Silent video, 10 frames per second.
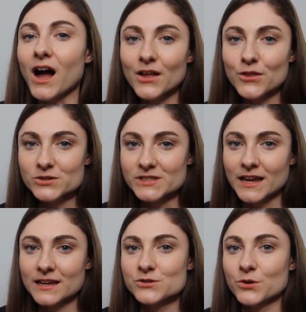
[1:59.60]
Other
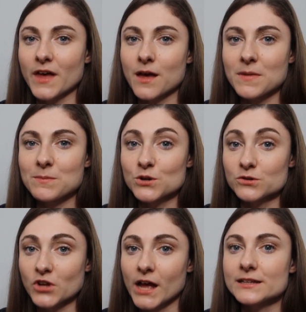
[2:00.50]
signs are that maybe your
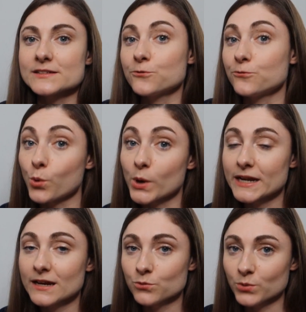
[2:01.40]
child is
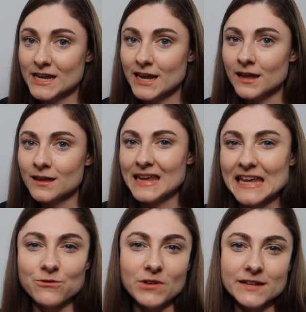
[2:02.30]
avoiding reading,
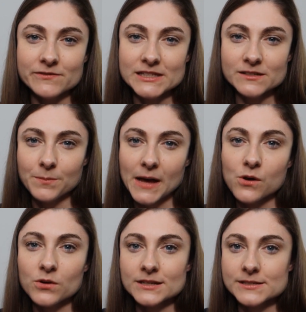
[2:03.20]
even if it's
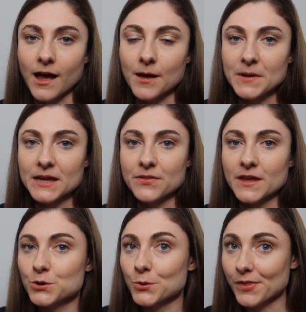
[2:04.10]
about a topic
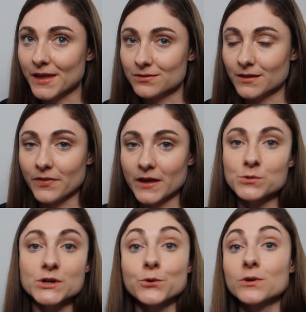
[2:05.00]
that you'd think that they
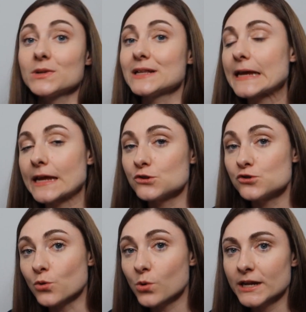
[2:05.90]
would normally
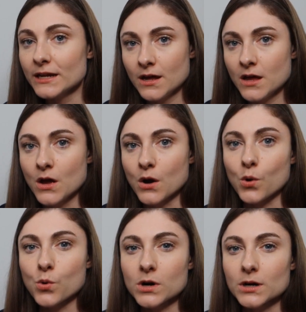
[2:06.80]
enjoy,
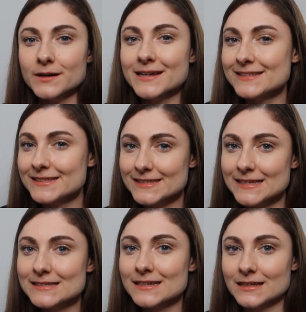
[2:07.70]
or
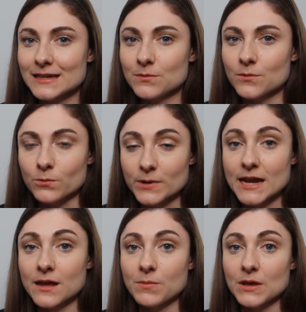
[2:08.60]
consistently
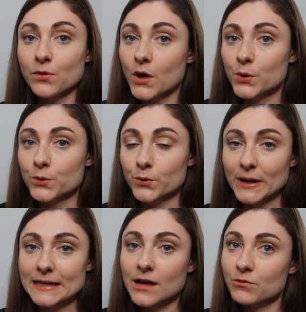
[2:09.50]
reading below
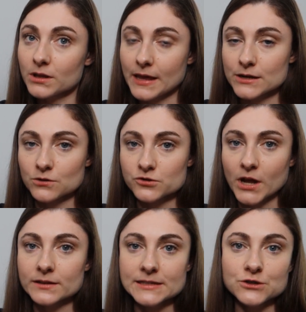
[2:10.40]
grade level. Like your
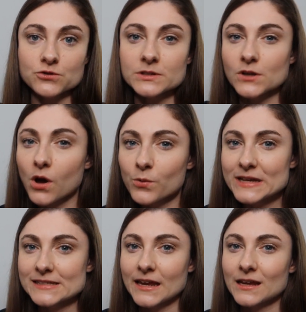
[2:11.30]
child's teacher is
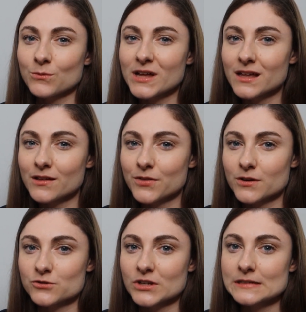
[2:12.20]
always saying, well,
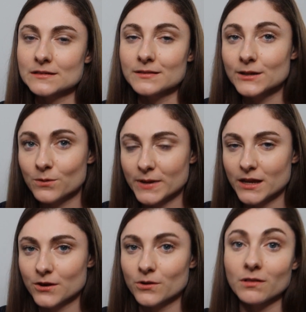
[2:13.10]
they're just a little
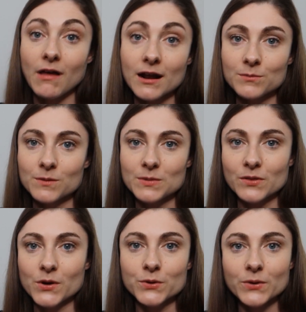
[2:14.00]
bit or a lot of it
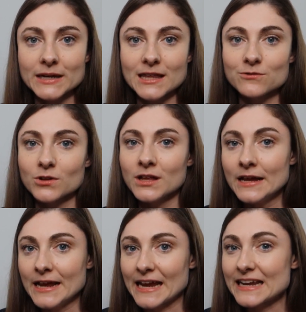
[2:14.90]
below grade level.
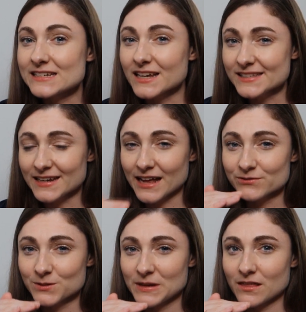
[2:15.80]
It doesn't have
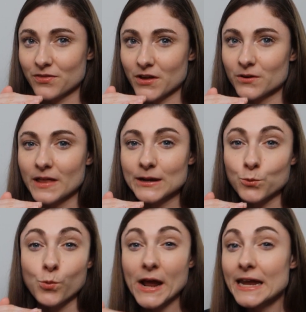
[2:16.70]
to be that they're like
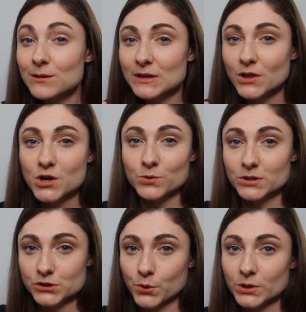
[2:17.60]
way below or
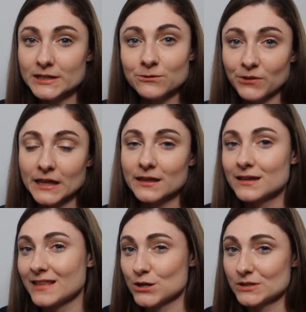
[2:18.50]
totally
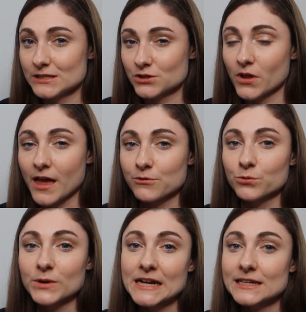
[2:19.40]
failing. They could still have a
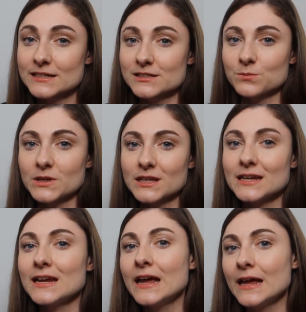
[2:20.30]
reading
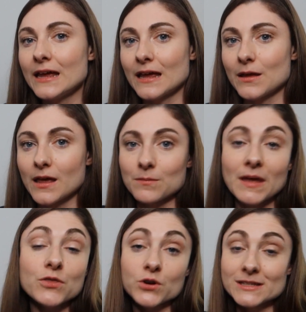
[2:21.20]
disability
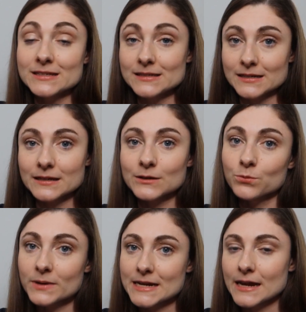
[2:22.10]
and they're consistently
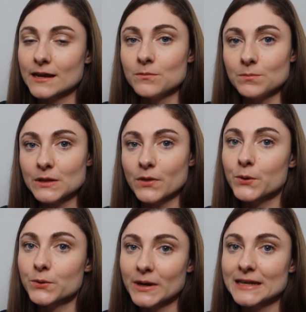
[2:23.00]
reading
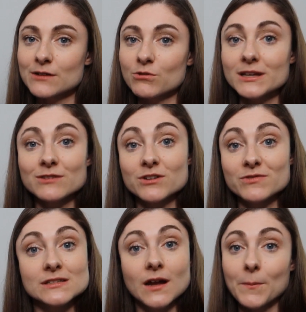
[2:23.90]
below grade level, even if
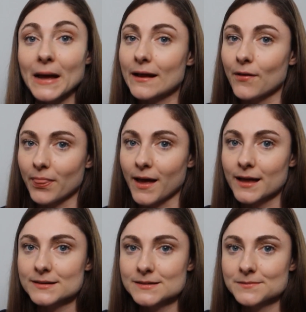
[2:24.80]
it's not by a
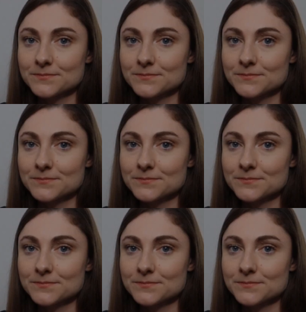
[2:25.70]
lot.